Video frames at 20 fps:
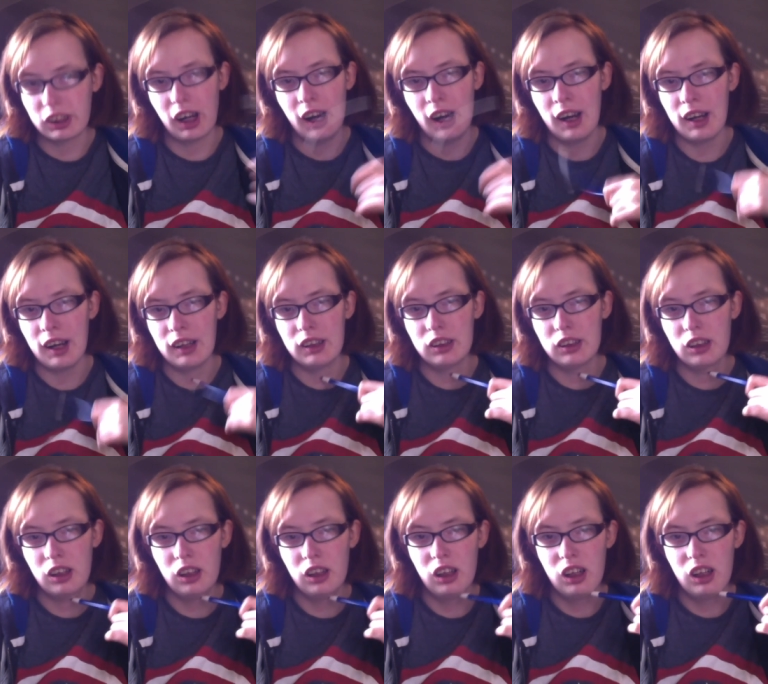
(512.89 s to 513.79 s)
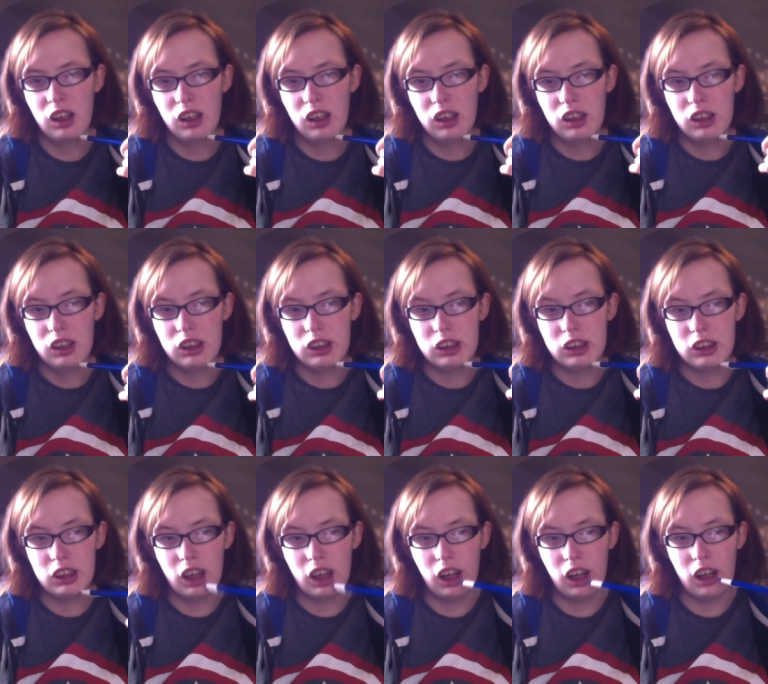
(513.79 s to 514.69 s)
And
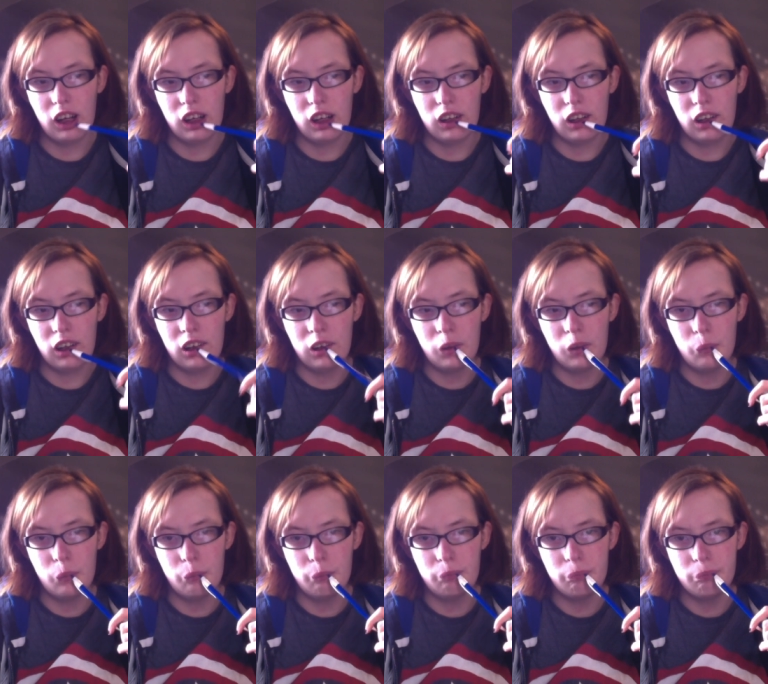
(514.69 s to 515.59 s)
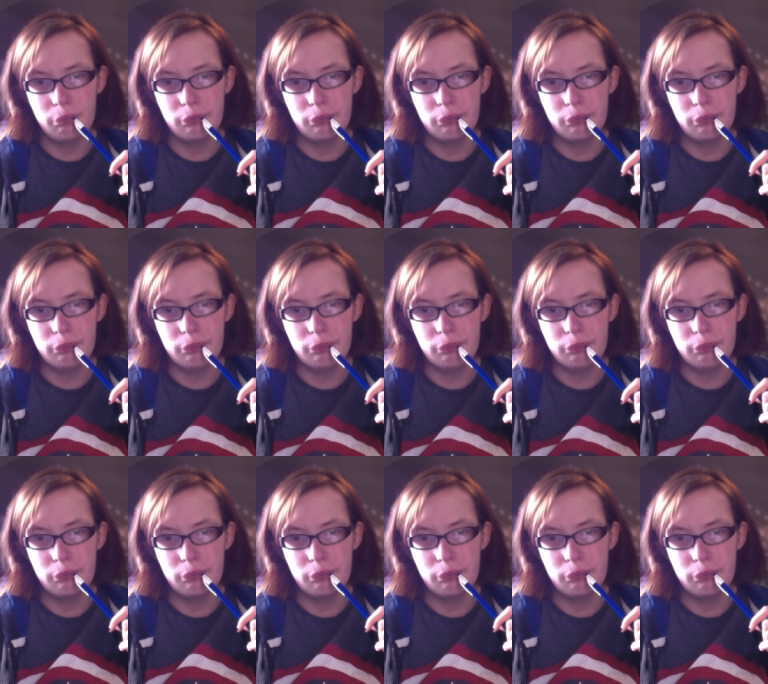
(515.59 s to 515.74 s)
yeah, um,